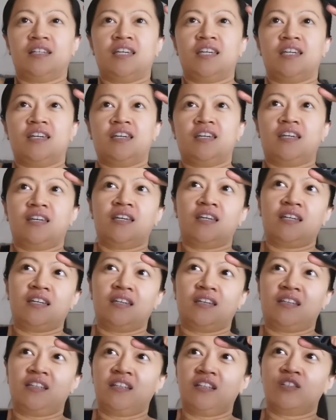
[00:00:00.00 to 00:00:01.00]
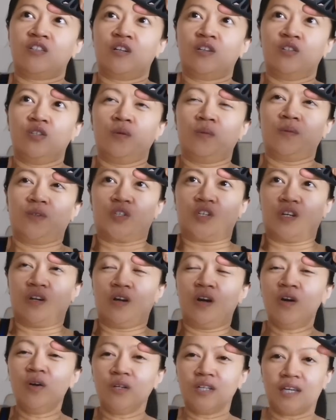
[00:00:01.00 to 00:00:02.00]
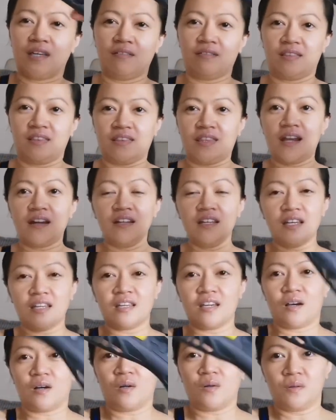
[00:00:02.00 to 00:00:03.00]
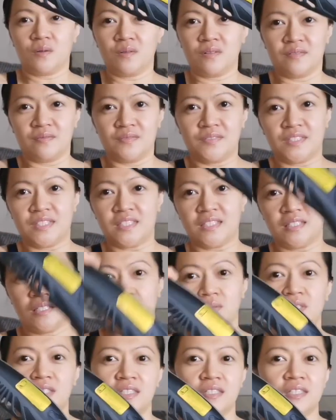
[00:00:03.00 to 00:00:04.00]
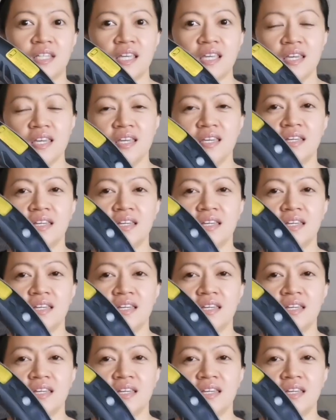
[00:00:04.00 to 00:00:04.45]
and it's hard to push. Okay, there you go. So see,